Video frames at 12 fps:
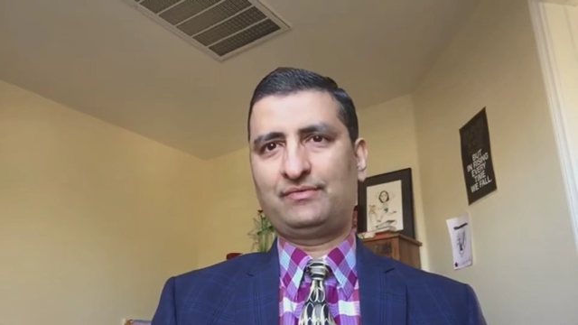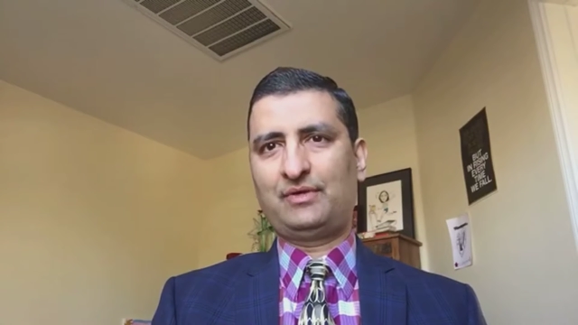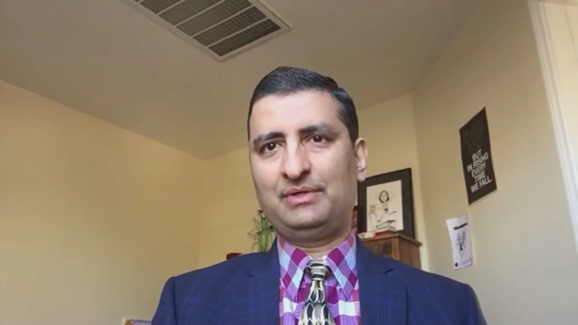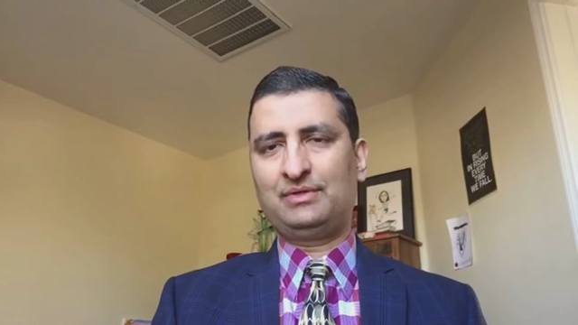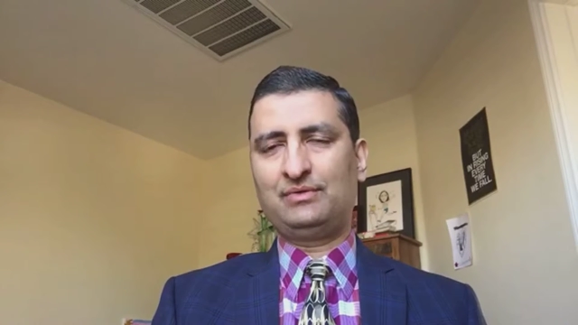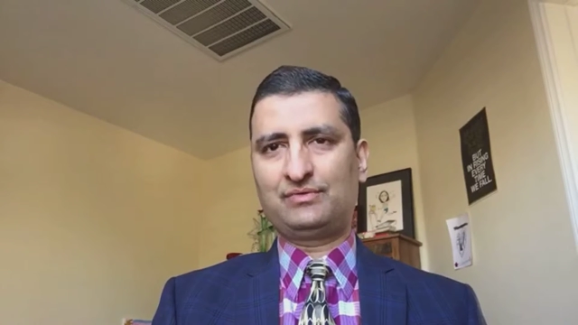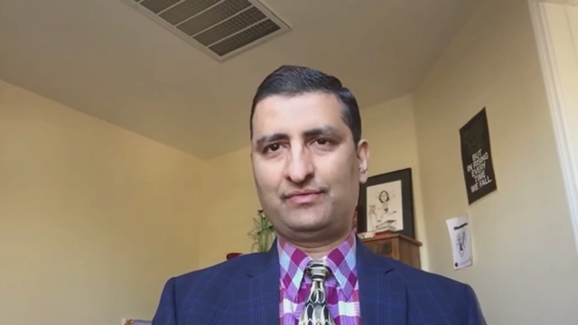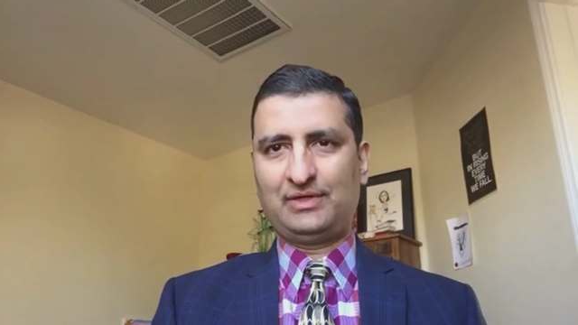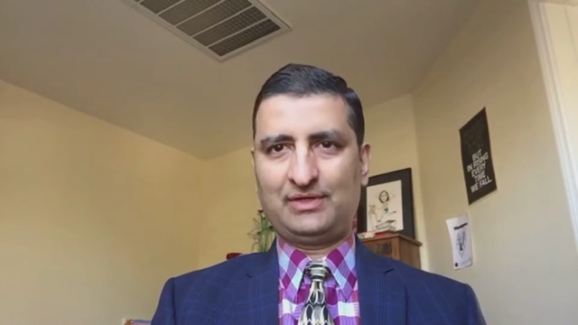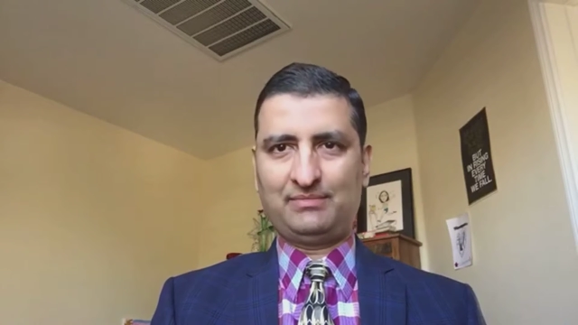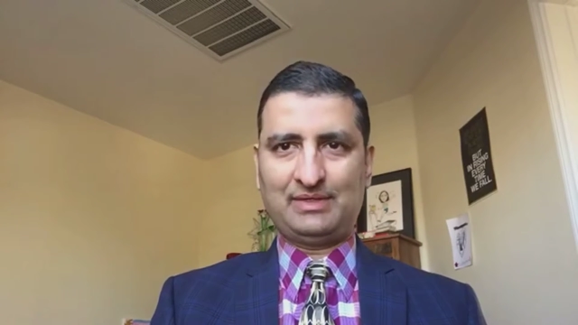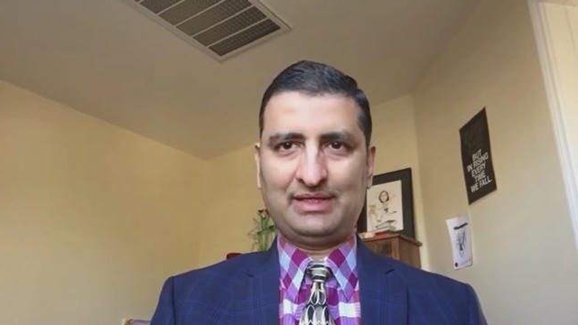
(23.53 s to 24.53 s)
from a good
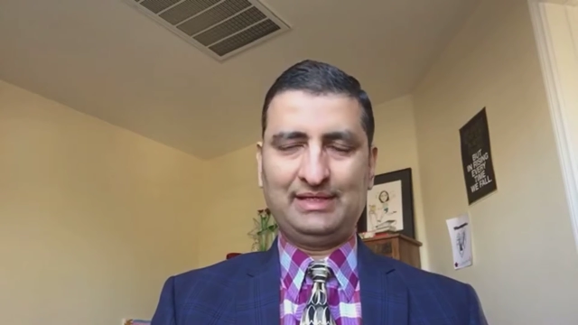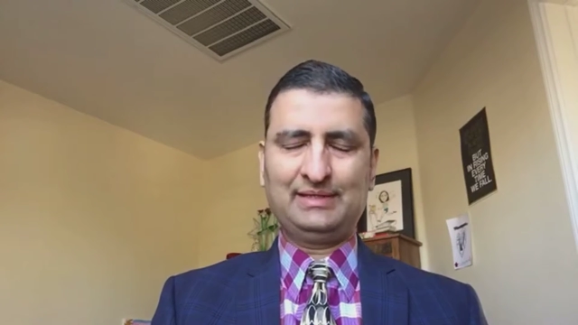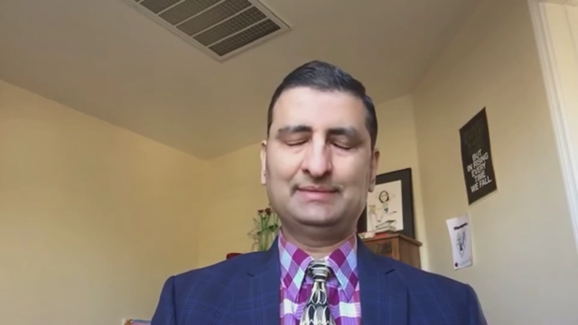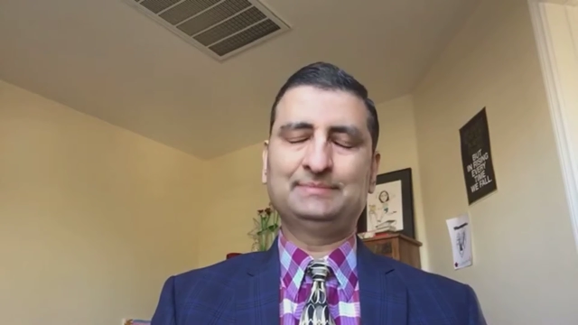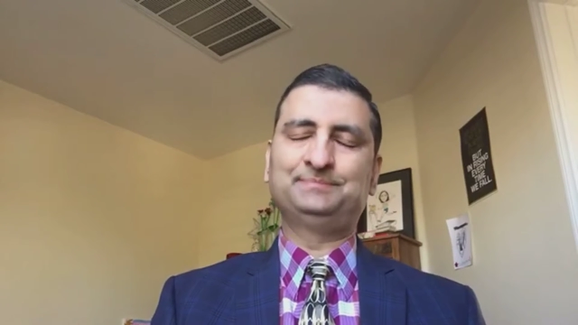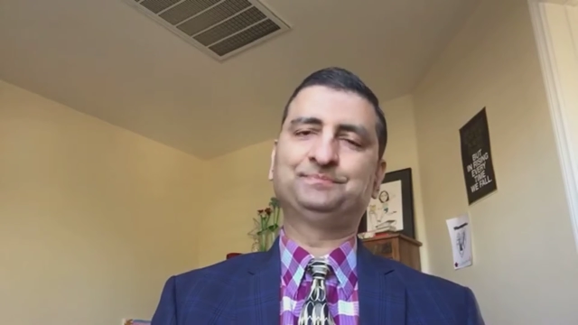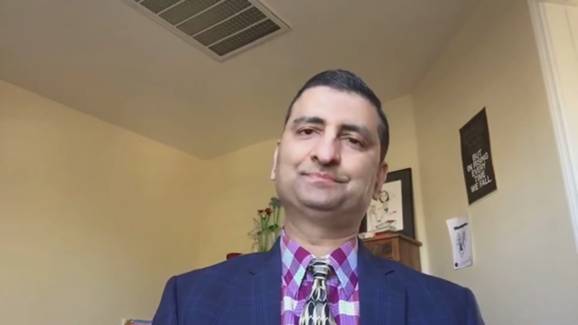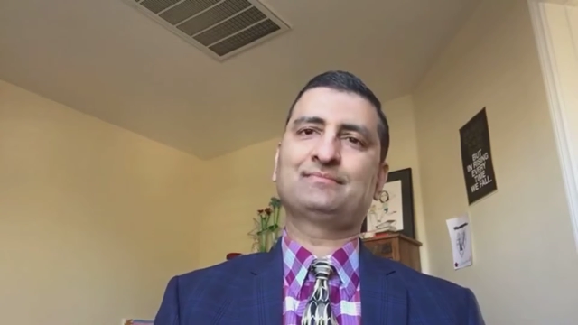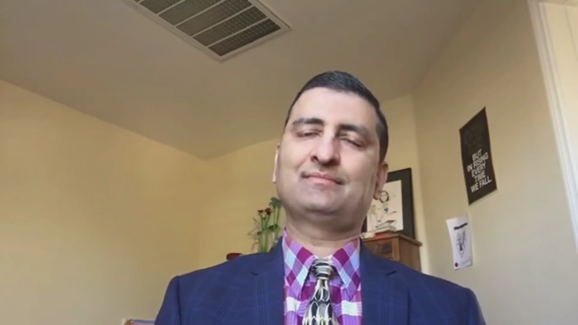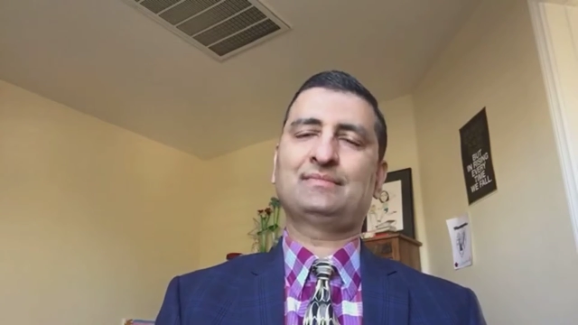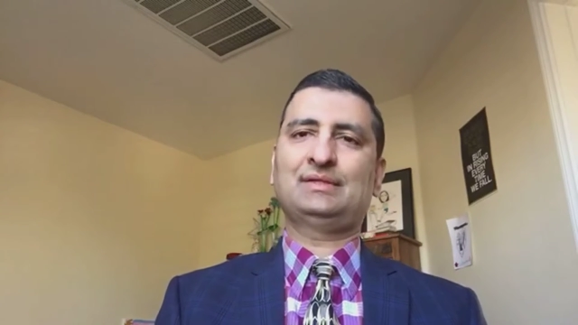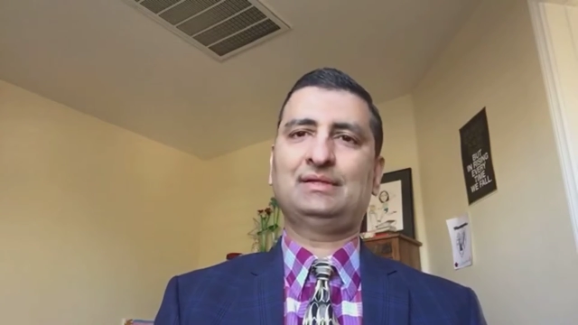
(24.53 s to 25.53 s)
friend of mine,
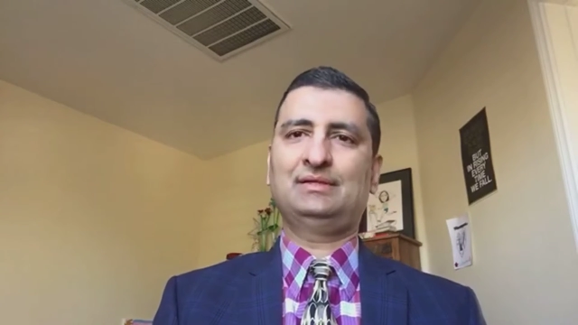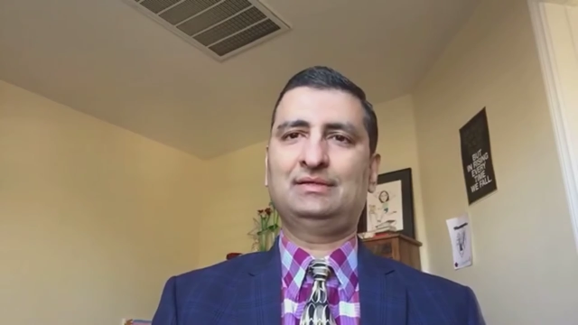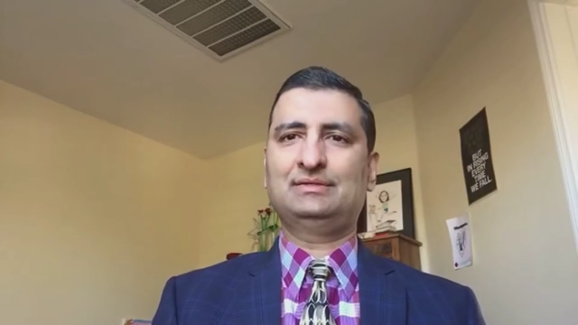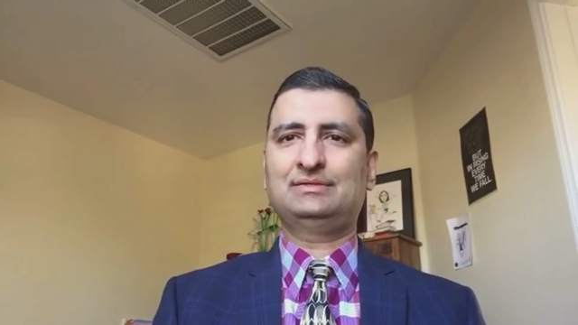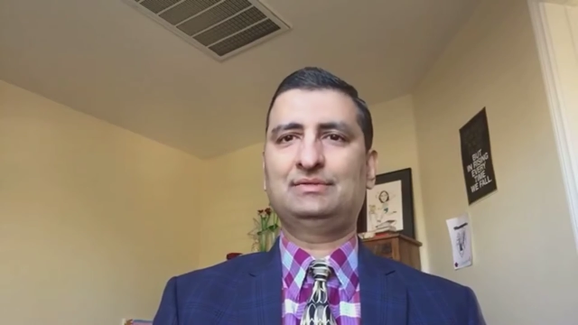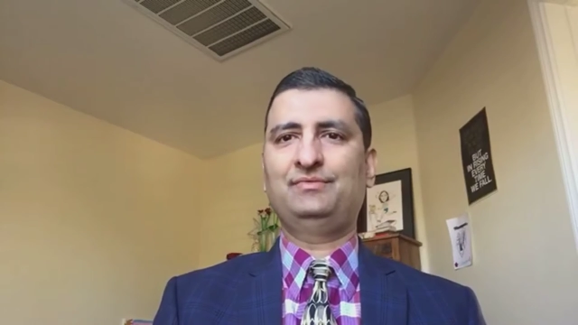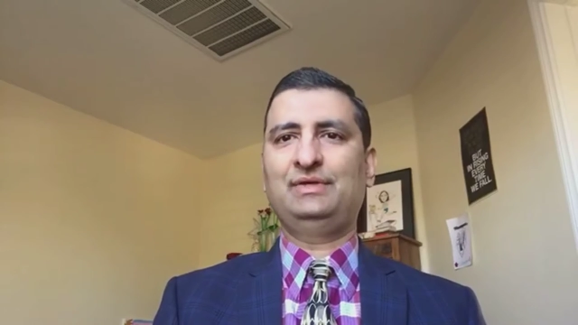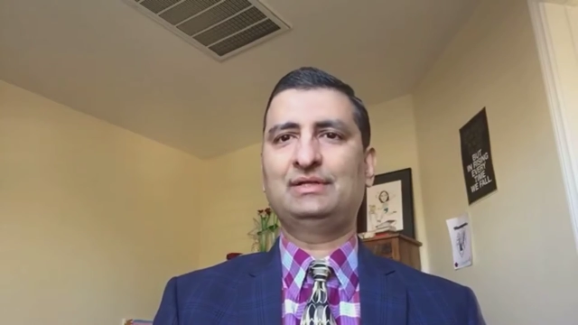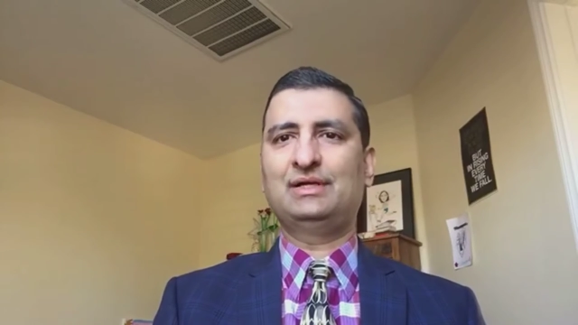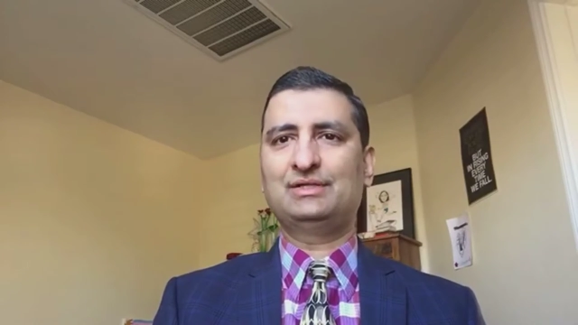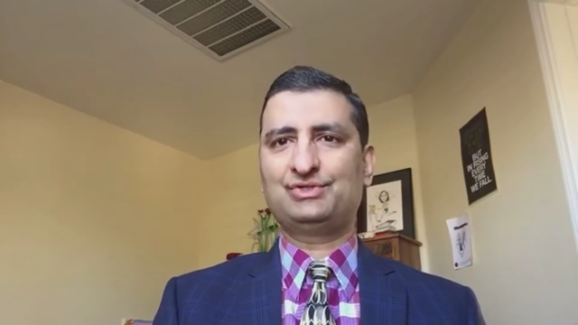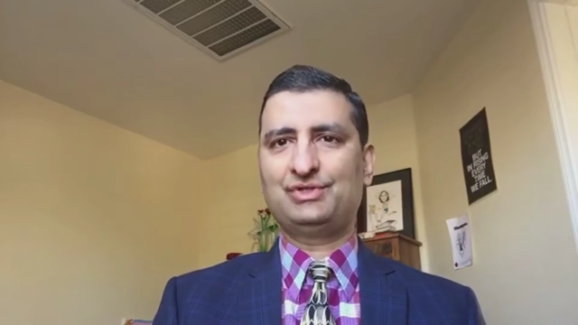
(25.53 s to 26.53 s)

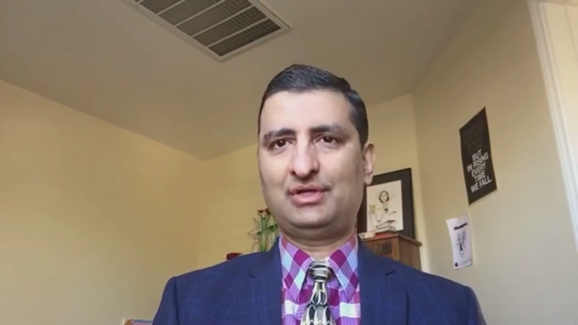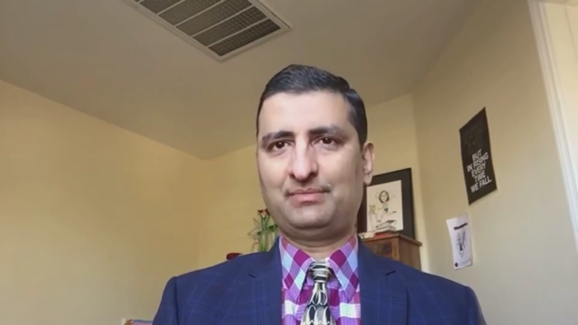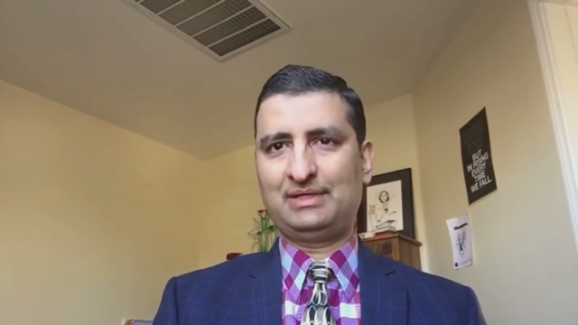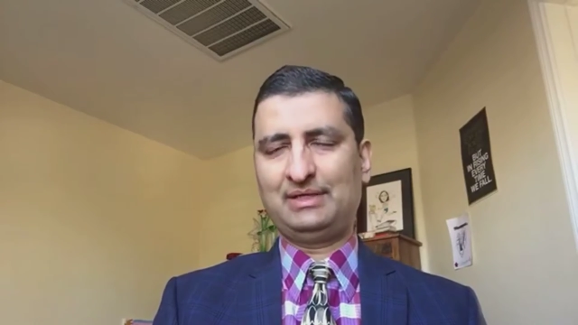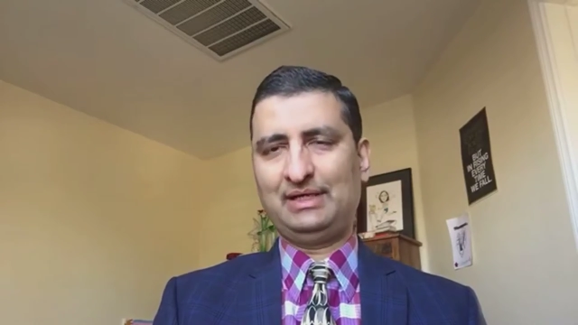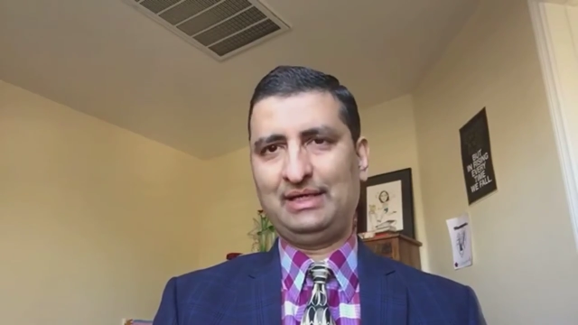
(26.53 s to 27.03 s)
Vedant Sharma.